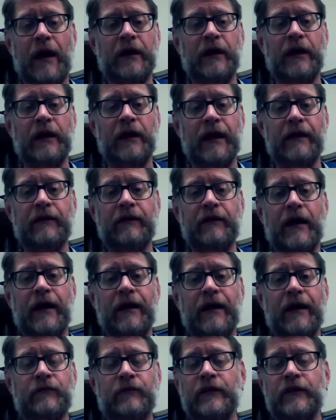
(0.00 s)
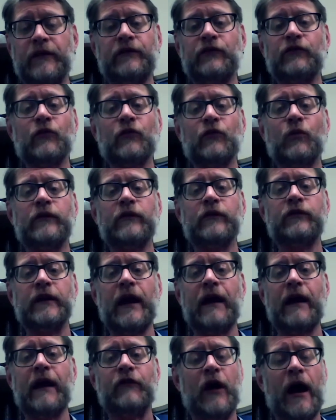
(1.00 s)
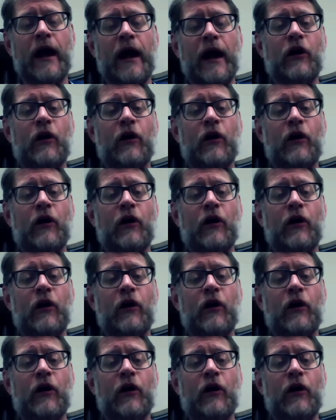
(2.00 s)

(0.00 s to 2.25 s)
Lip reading: It's the worst thing ever.